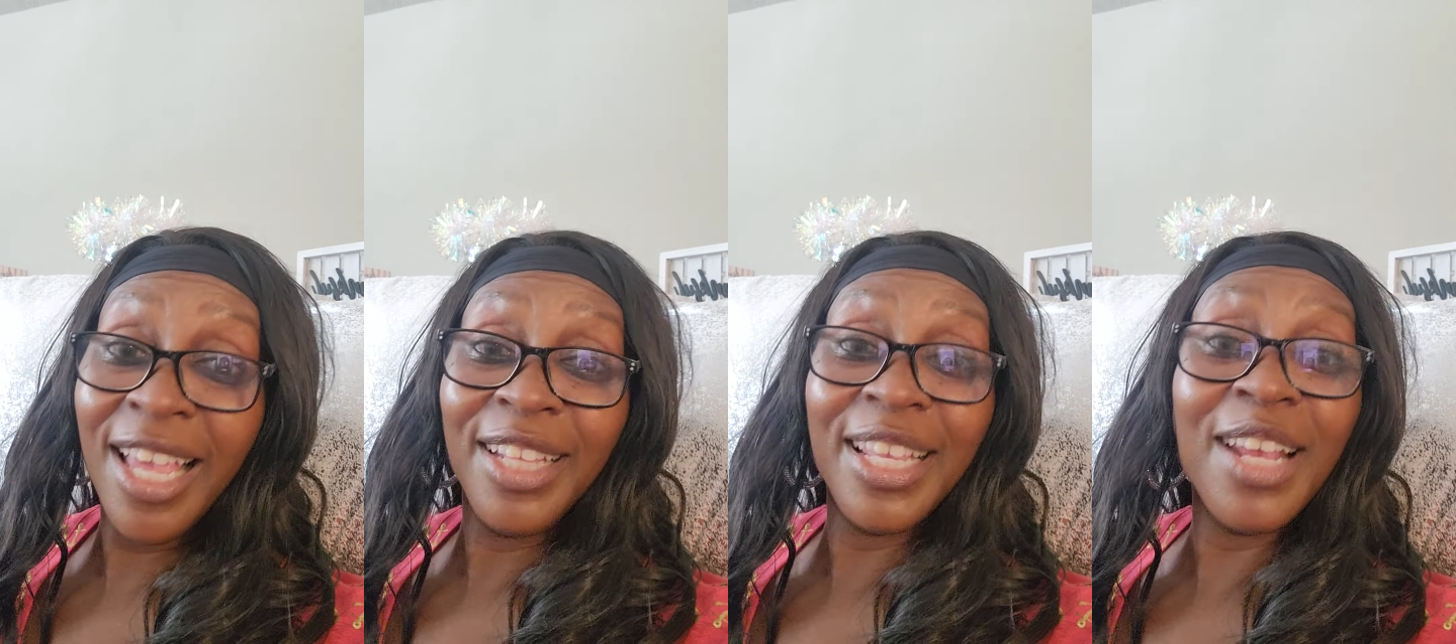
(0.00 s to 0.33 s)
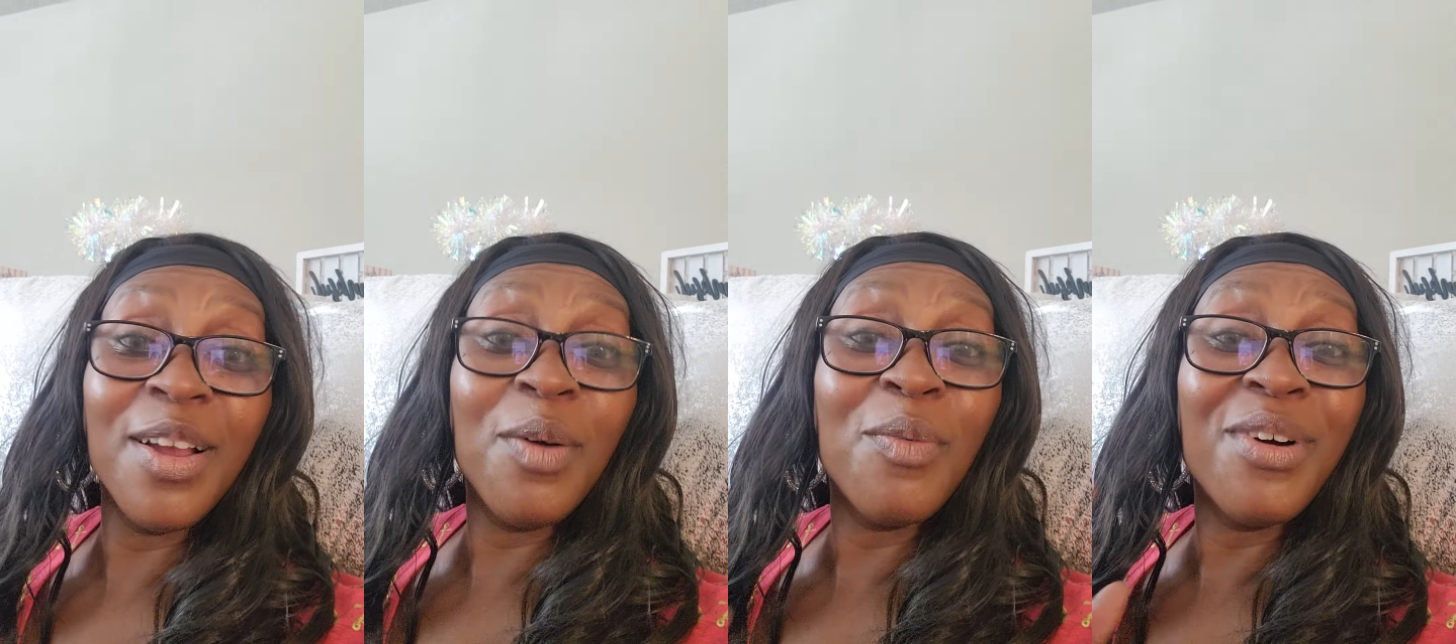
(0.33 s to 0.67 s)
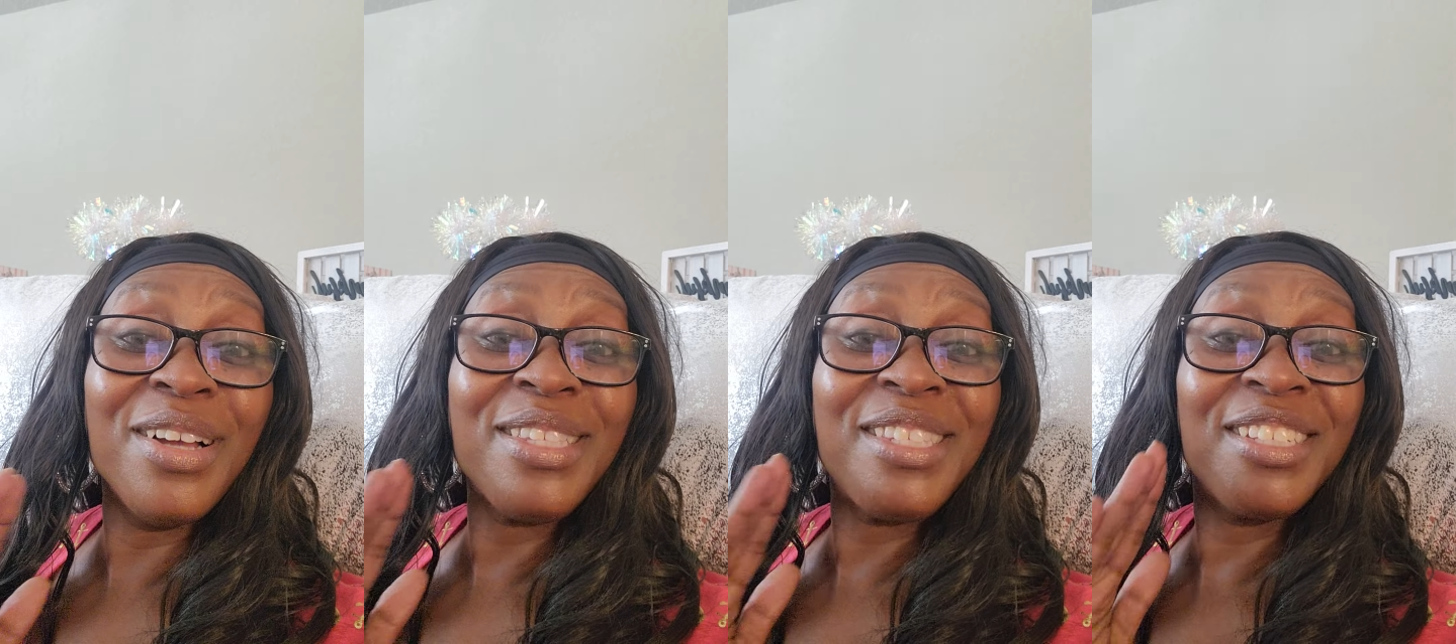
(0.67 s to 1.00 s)
They don't
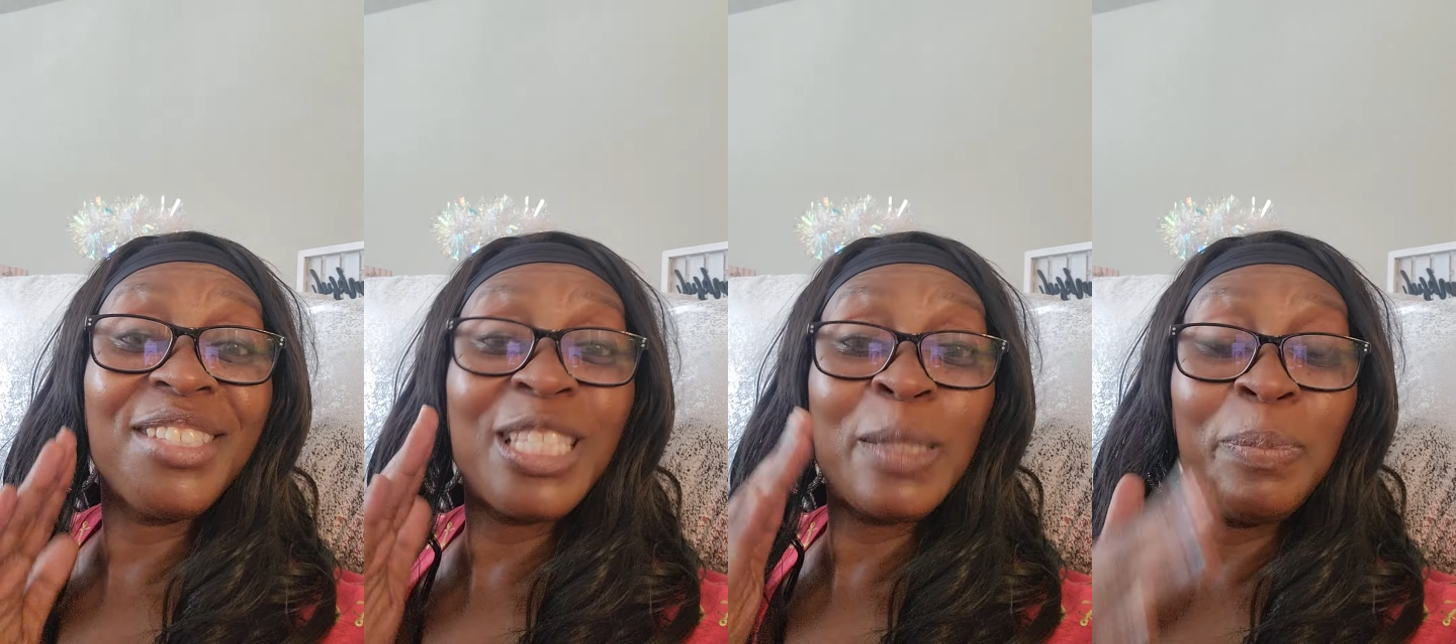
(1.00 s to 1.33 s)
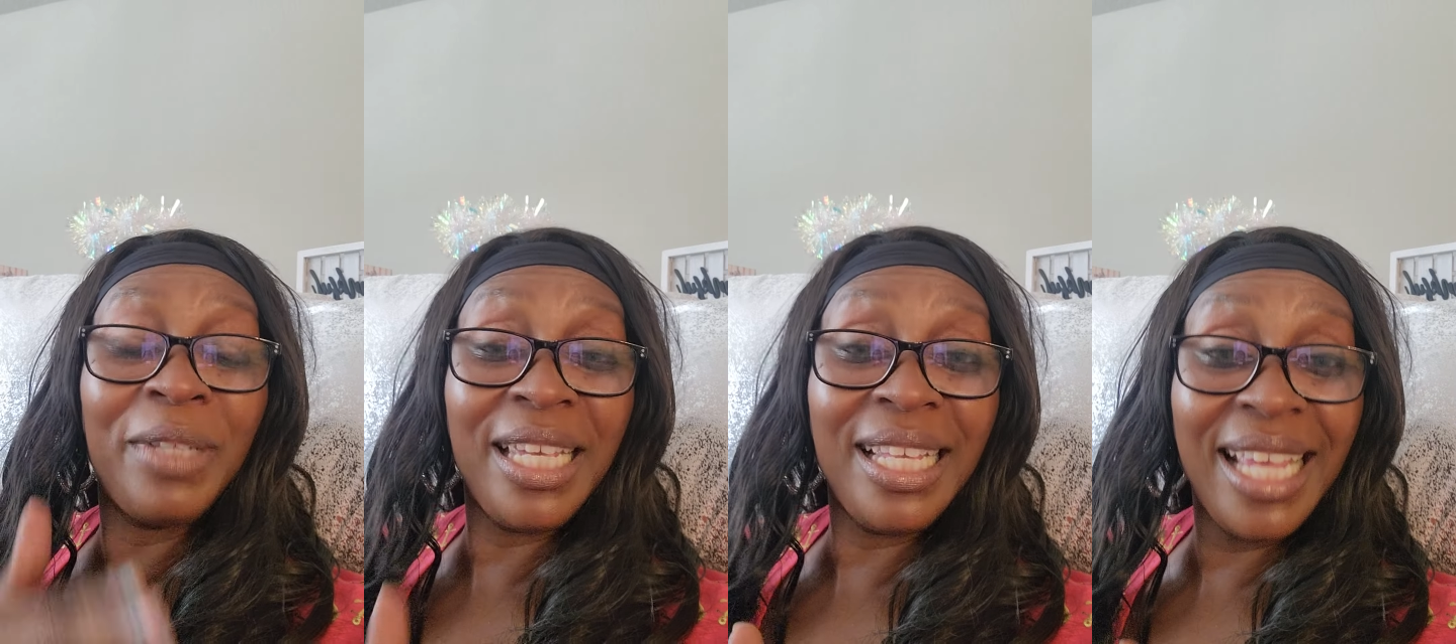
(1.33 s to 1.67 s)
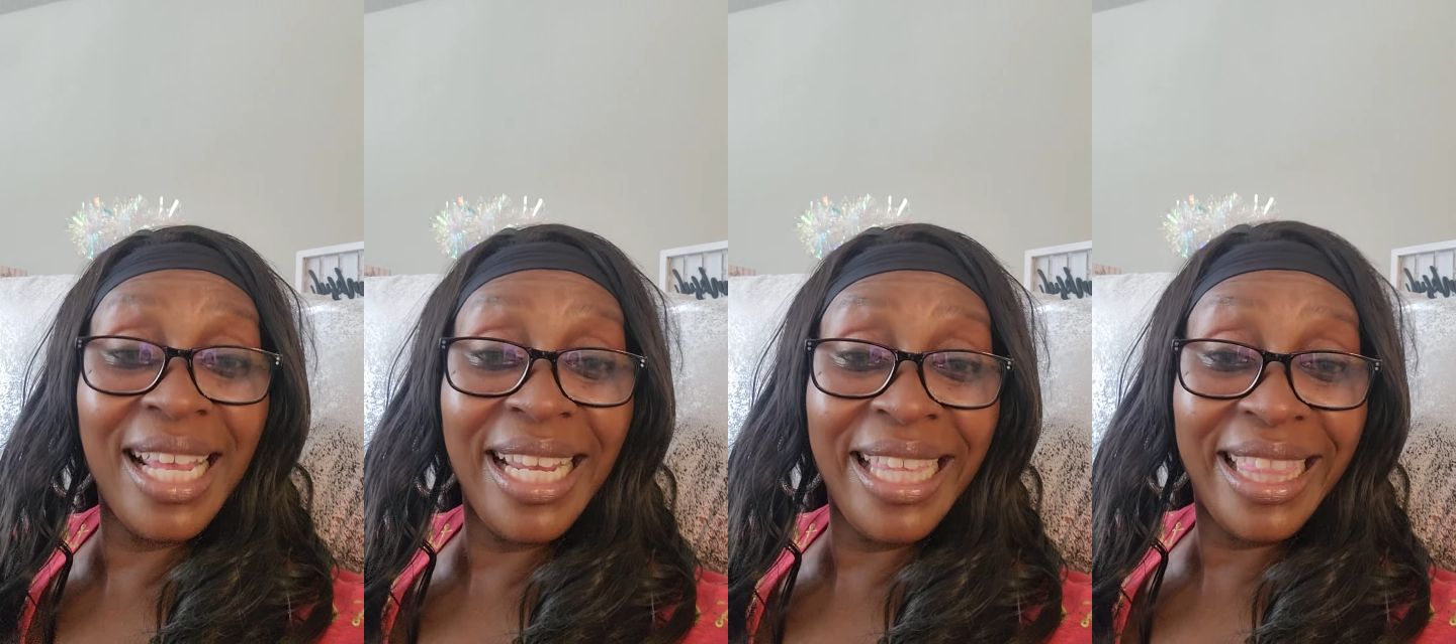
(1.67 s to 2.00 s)
want to split
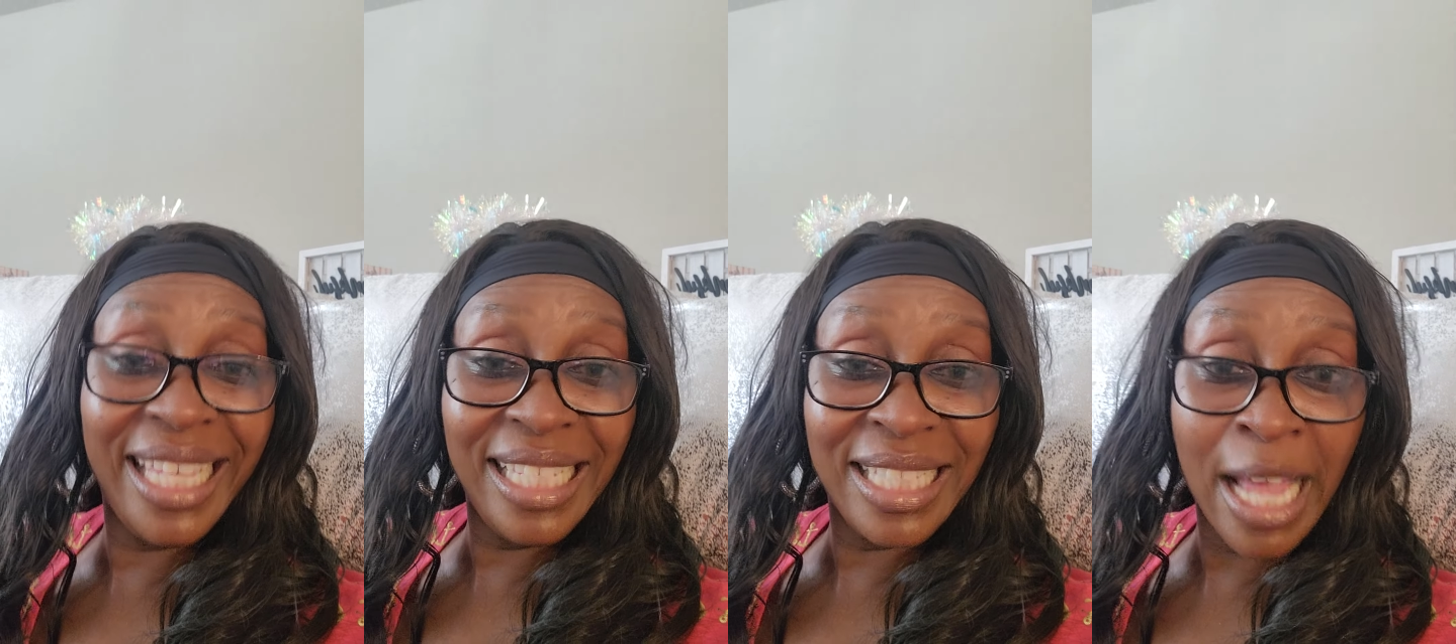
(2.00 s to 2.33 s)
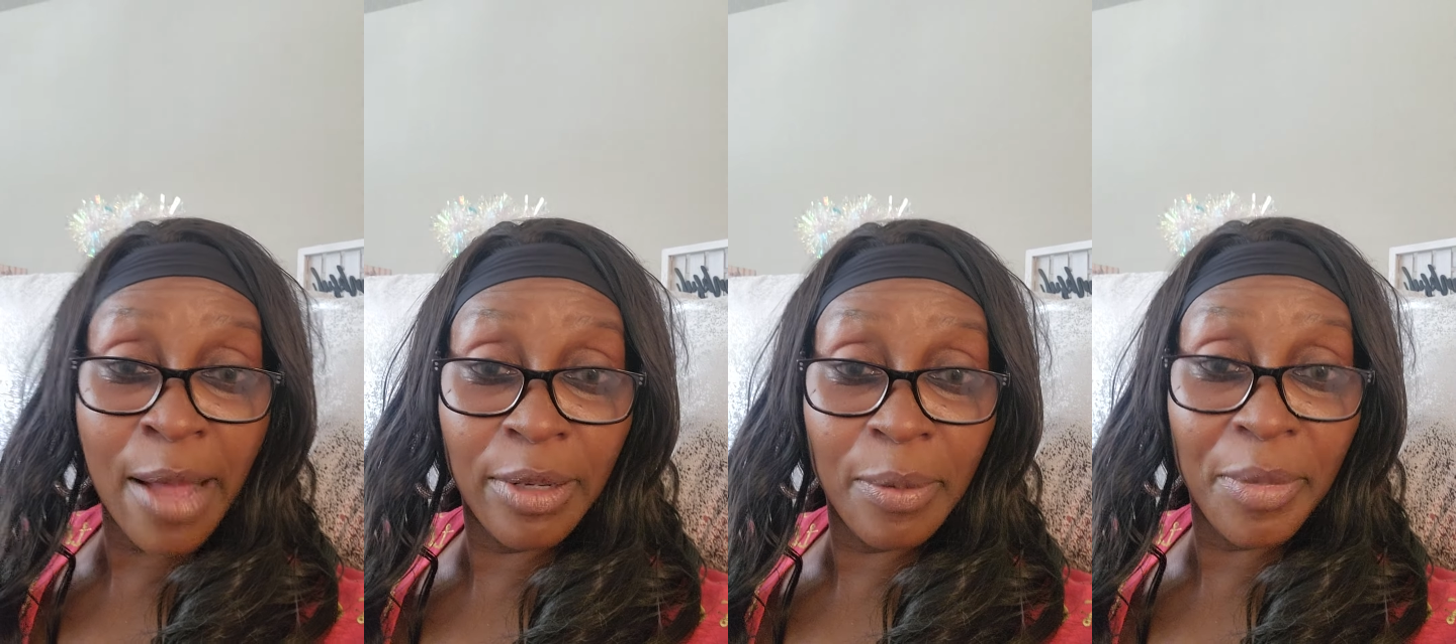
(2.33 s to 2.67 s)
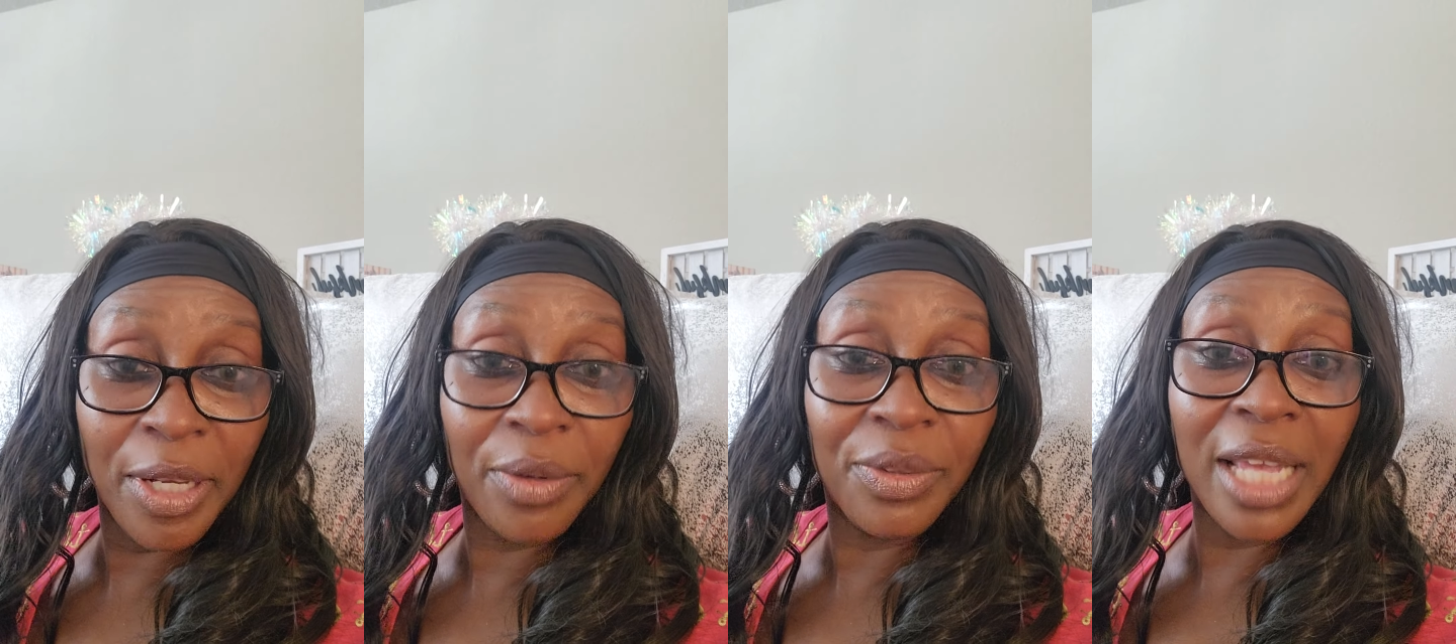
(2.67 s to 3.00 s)
anything down the middle.